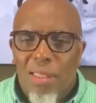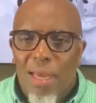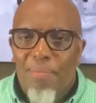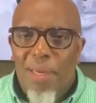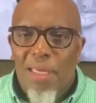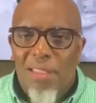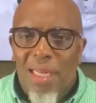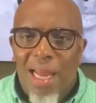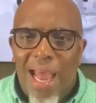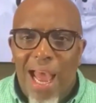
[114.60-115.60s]
That means
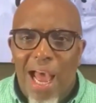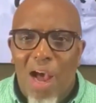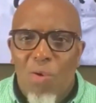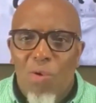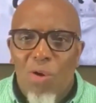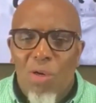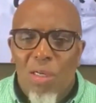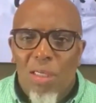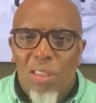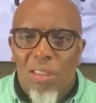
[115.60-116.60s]
that our
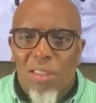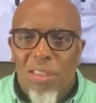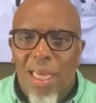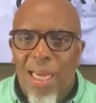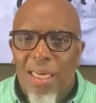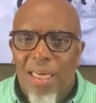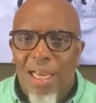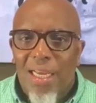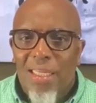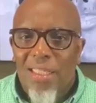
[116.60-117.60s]
state
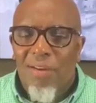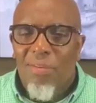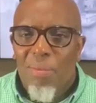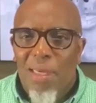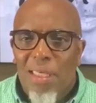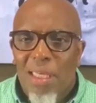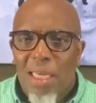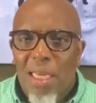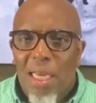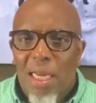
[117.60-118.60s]
government,
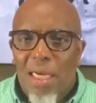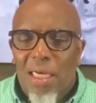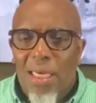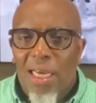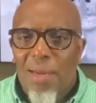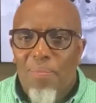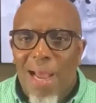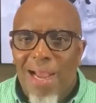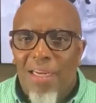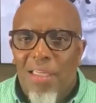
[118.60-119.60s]
led
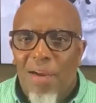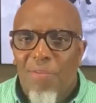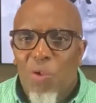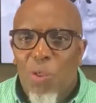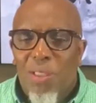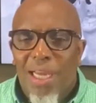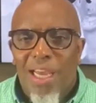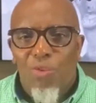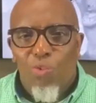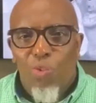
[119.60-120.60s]
by Governor
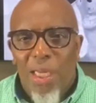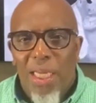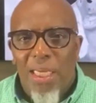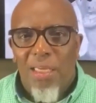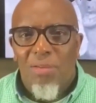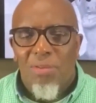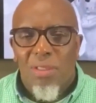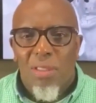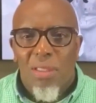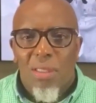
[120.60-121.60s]
Tate Reeves,